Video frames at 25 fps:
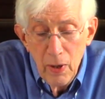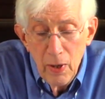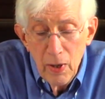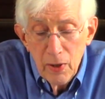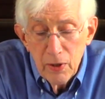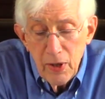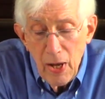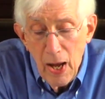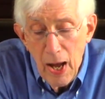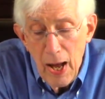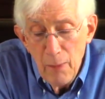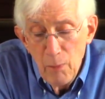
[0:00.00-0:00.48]

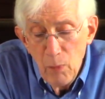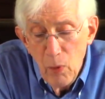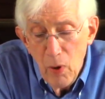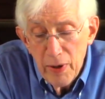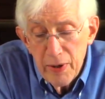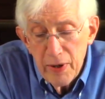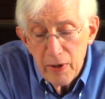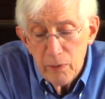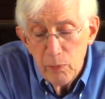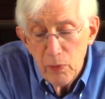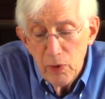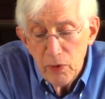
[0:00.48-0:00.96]
Tom
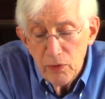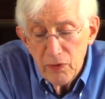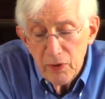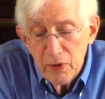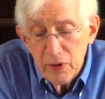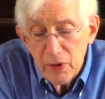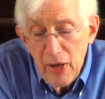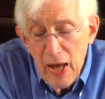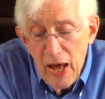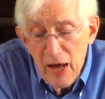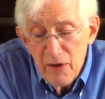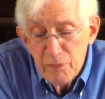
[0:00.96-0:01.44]
wanted music
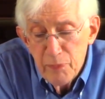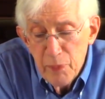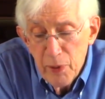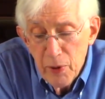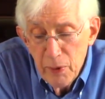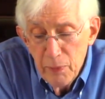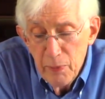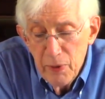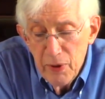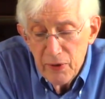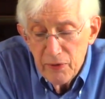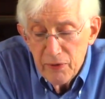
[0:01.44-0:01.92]
to have
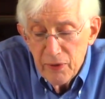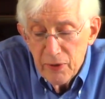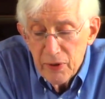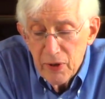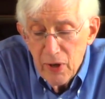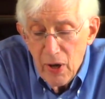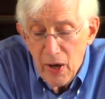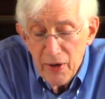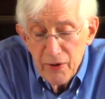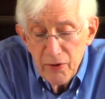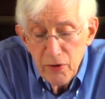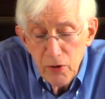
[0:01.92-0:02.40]
permanence and
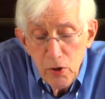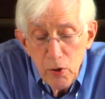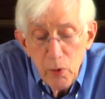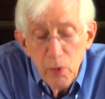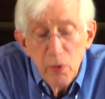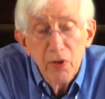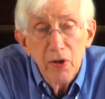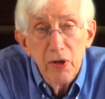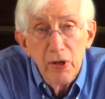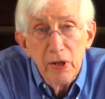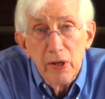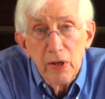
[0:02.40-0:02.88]

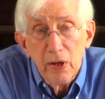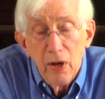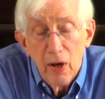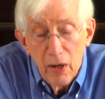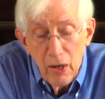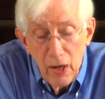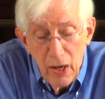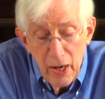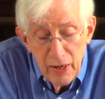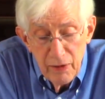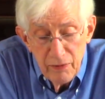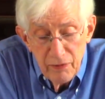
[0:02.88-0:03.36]
continuity in our
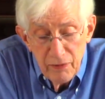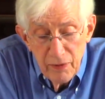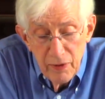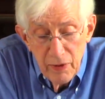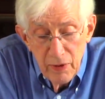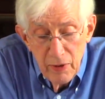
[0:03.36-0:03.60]
life,